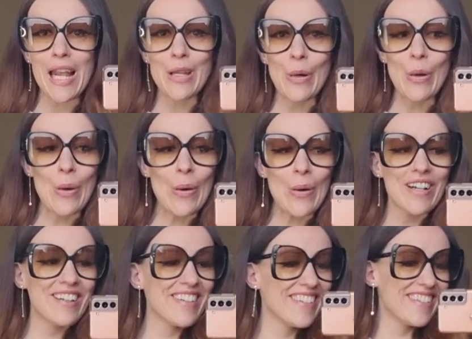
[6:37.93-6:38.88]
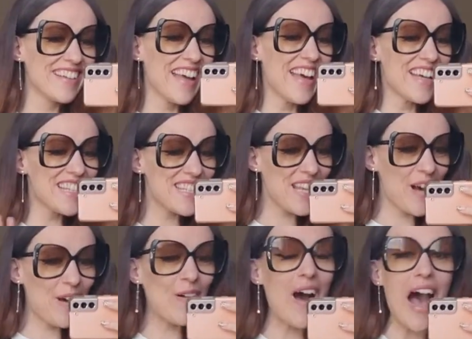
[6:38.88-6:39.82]
Hello!
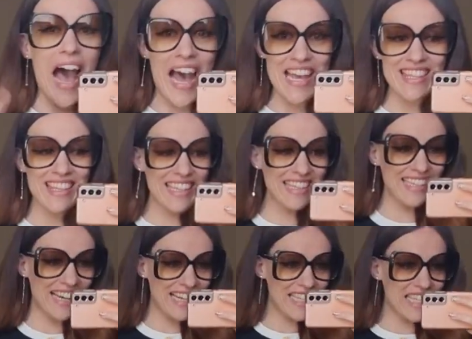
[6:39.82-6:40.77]
So I think, guys,